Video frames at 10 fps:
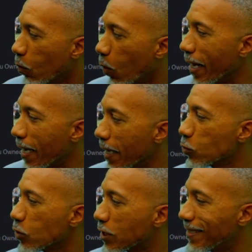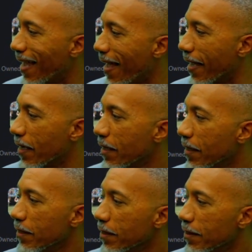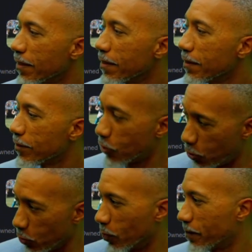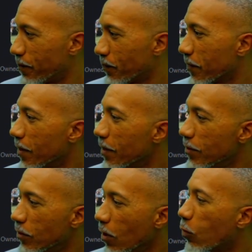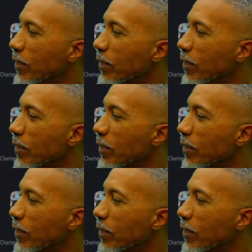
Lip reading: What else was said? Two, dog, we